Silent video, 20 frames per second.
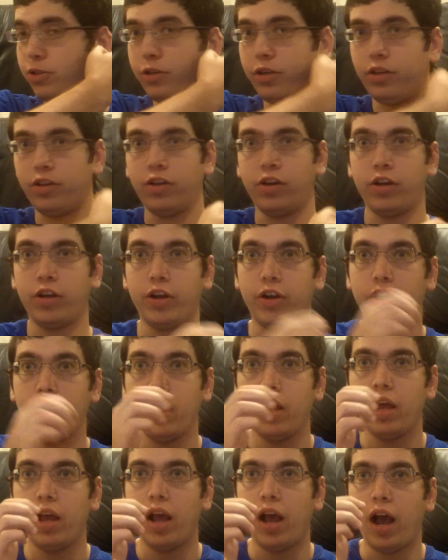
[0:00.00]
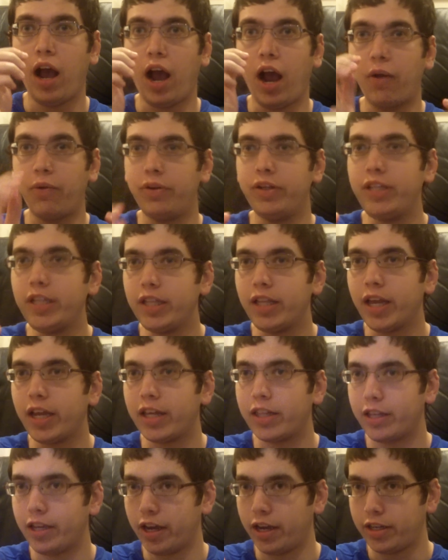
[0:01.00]
my train of thought here. I really
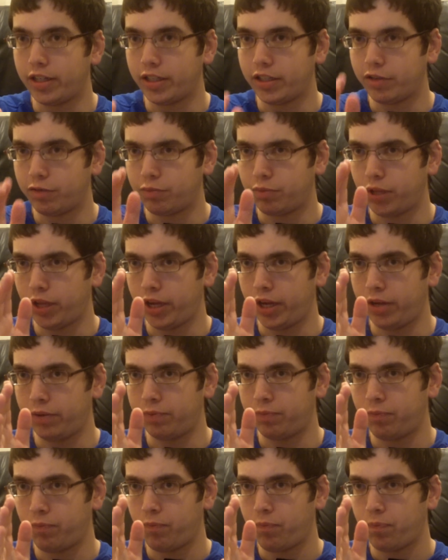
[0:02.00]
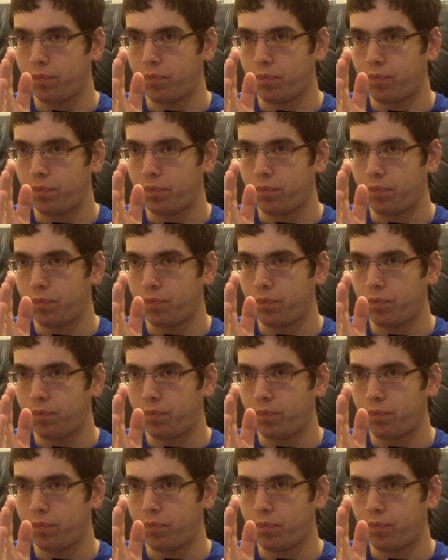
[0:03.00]
like the idea of playing...